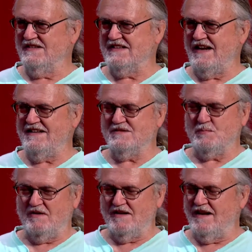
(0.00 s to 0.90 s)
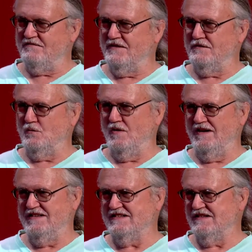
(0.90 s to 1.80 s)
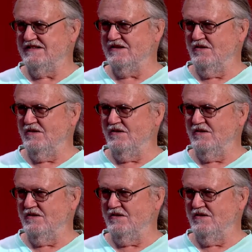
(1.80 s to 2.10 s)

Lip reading: The states probably have different ones and